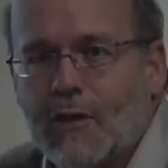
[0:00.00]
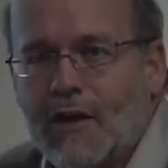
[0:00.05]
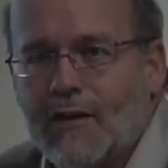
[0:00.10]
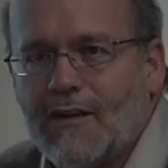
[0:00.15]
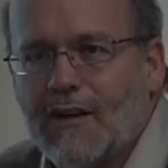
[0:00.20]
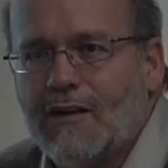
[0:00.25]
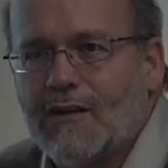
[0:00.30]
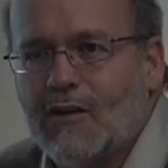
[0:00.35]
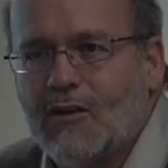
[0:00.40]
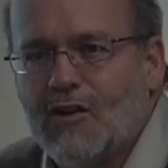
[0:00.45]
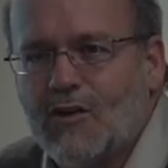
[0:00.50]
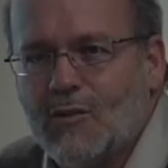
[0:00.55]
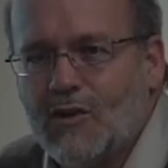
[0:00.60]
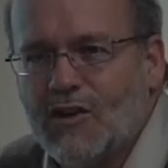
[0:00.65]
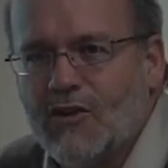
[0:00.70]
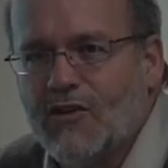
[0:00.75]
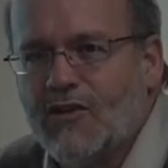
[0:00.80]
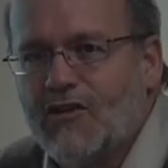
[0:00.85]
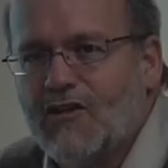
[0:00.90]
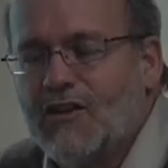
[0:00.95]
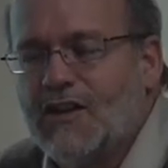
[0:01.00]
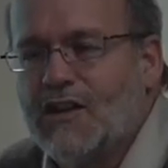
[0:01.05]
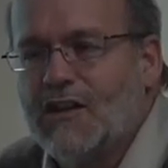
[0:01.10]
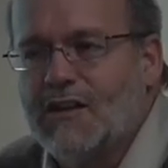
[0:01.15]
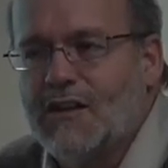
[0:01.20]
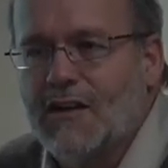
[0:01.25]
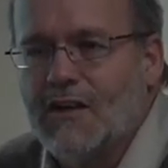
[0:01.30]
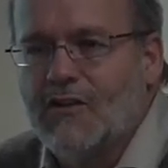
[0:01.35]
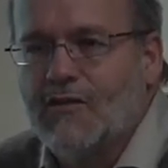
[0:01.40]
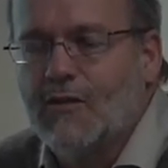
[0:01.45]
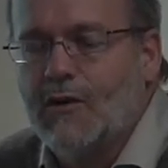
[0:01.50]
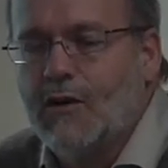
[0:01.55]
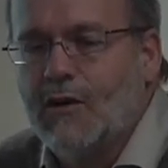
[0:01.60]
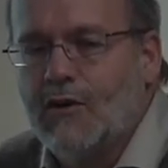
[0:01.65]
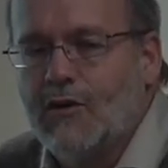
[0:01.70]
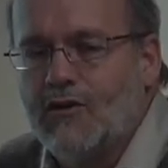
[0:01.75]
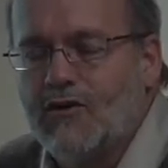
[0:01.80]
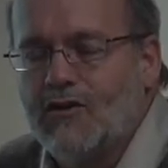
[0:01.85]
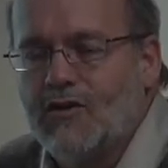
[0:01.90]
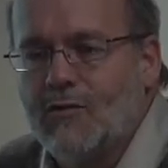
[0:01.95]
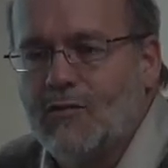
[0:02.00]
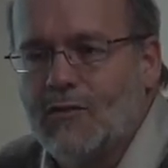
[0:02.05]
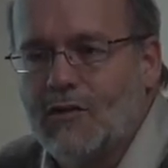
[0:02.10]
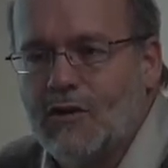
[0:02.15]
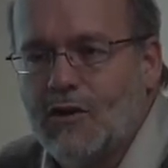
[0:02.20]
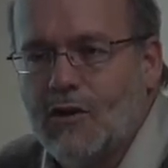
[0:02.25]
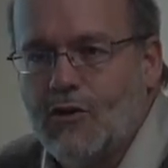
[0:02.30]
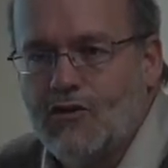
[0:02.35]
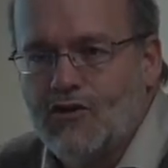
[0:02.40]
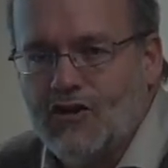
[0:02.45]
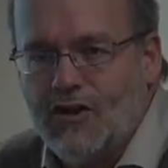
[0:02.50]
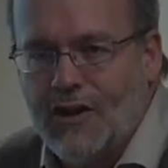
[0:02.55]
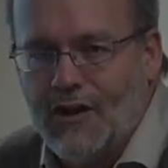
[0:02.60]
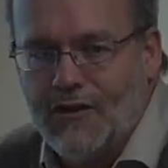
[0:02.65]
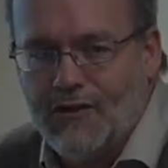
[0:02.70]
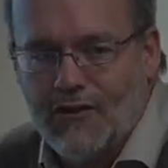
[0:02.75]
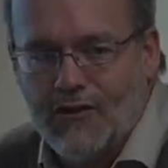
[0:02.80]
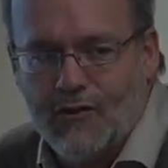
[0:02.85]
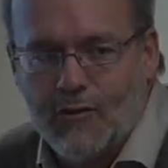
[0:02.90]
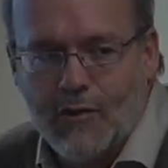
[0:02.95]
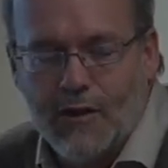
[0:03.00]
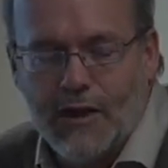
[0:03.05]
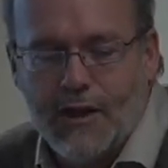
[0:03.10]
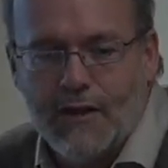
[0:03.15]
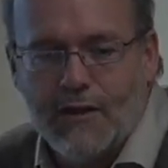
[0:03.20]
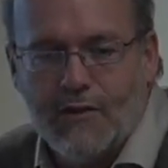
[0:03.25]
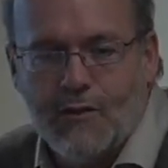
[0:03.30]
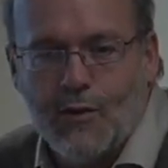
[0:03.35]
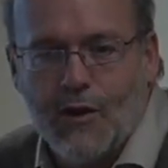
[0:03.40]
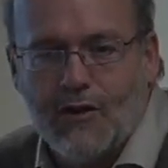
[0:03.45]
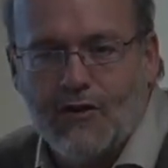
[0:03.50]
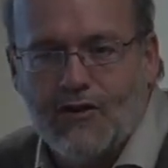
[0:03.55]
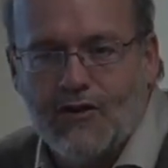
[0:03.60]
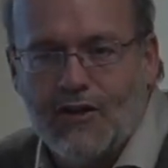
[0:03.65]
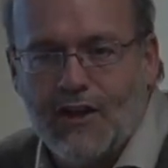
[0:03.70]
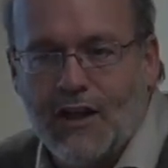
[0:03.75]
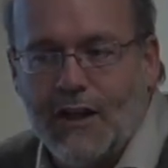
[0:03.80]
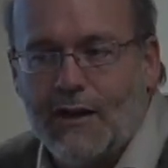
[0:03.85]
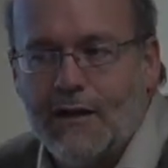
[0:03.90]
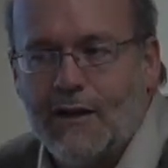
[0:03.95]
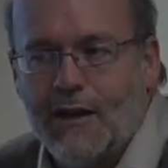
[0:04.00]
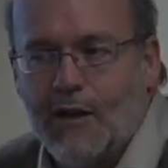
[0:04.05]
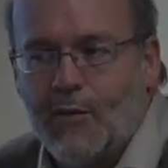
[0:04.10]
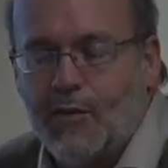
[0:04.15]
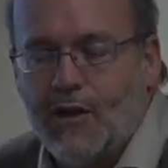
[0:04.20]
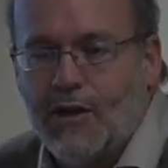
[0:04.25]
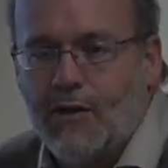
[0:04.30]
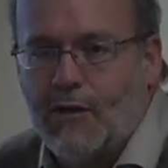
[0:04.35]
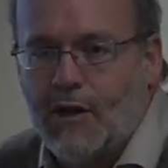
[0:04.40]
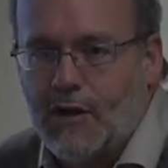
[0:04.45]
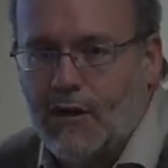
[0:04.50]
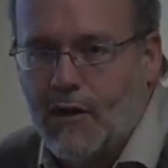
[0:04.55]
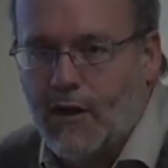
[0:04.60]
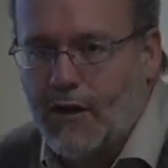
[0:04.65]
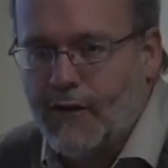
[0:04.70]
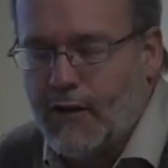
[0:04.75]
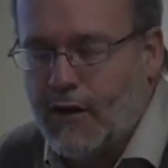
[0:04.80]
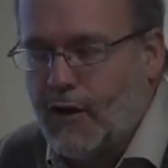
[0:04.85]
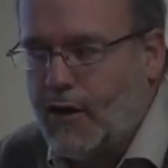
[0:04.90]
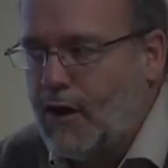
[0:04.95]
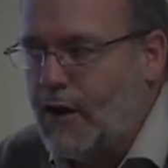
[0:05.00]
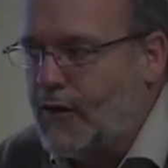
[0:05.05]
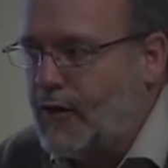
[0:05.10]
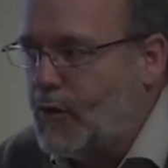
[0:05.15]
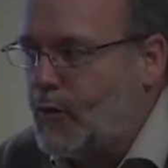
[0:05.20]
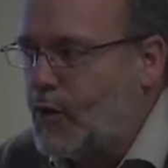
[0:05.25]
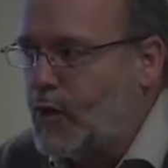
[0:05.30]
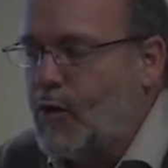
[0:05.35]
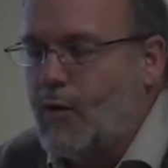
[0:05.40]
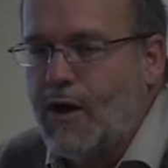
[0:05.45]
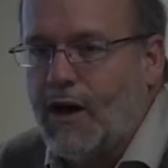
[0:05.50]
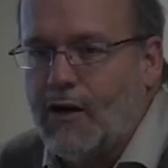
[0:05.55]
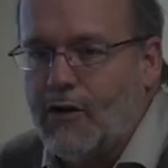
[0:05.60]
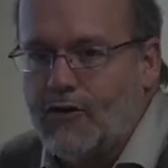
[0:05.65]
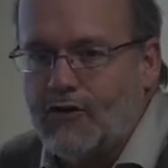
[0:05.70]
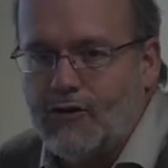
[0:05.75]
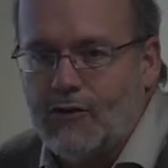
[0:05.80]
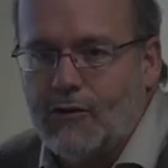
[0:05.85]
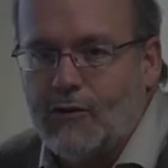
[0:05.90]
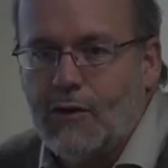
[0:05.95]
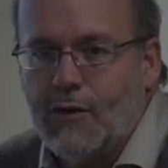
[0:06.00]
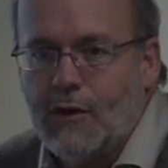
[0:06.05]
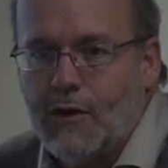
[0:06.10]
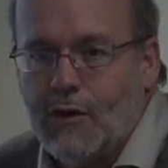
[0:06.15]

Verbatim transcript: I think that you'll see in the next few years, some negotiations related to our state net metering law, the law that requires you,